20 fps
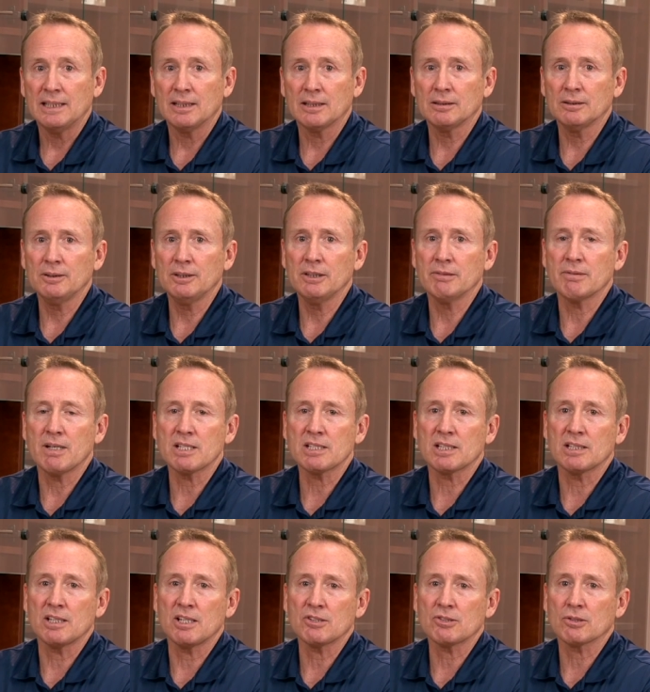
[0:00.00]
including
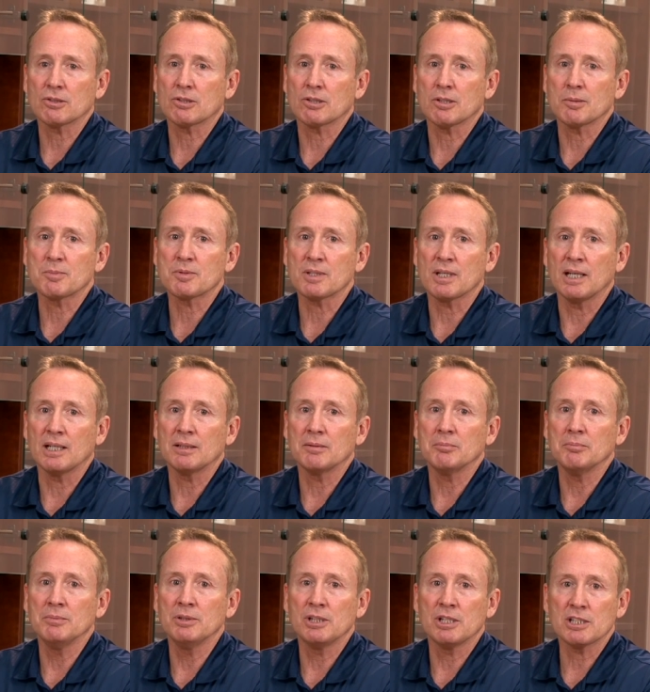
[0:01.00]
residential curbside,
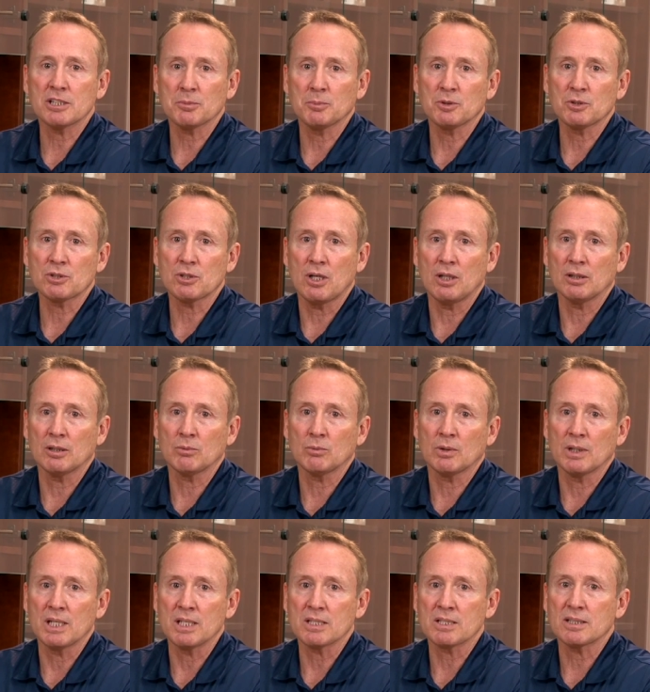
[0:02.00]
municipal solid
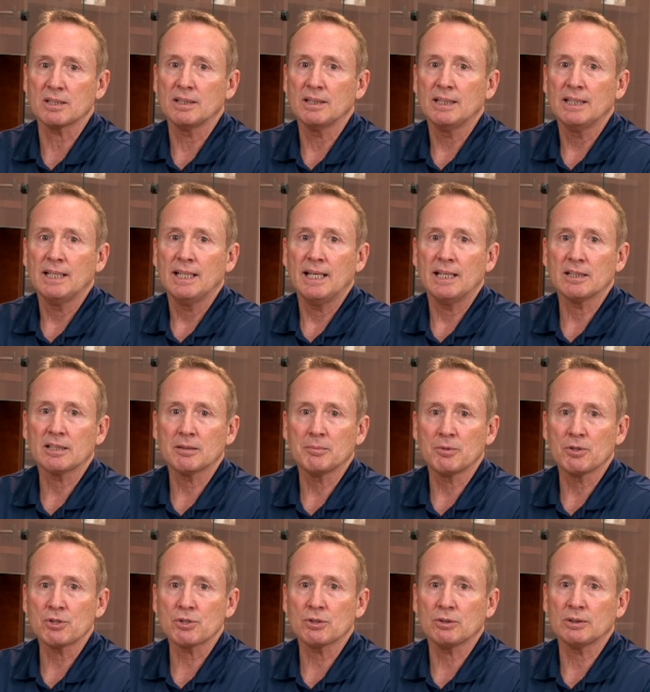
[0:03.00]
waste, and
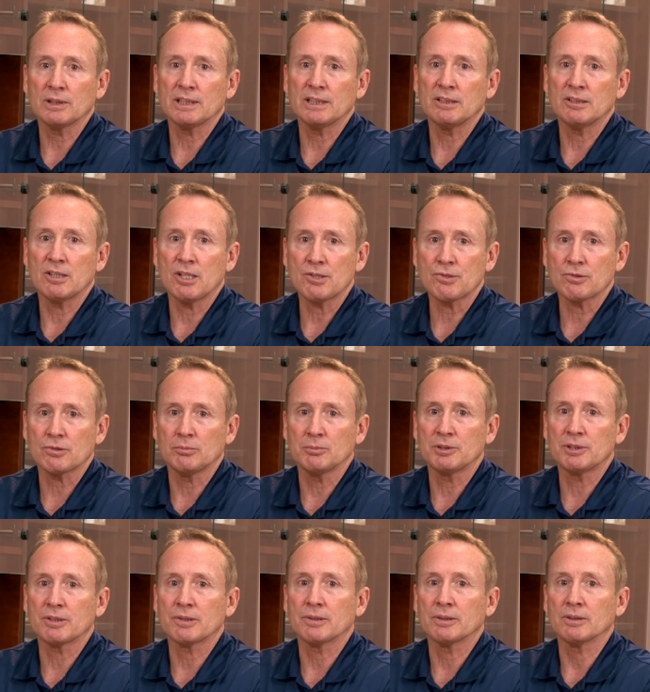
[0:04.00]
commercial and industrial
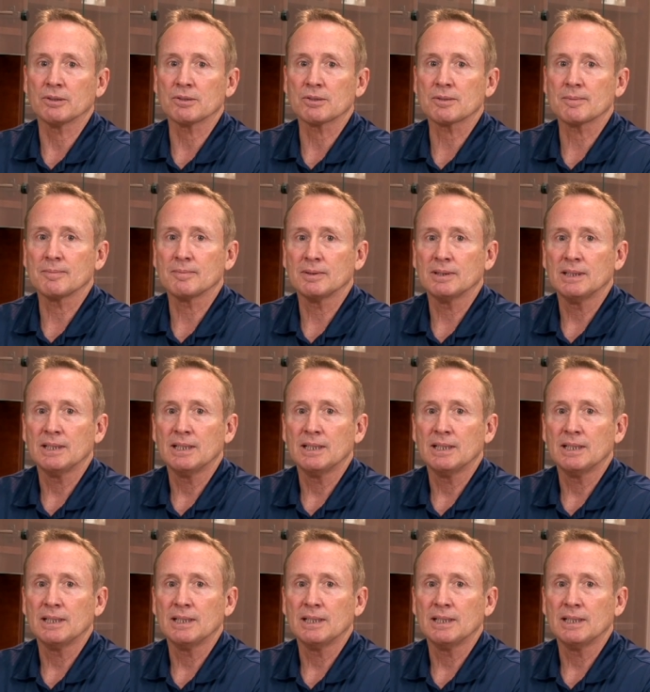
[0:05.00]
materials.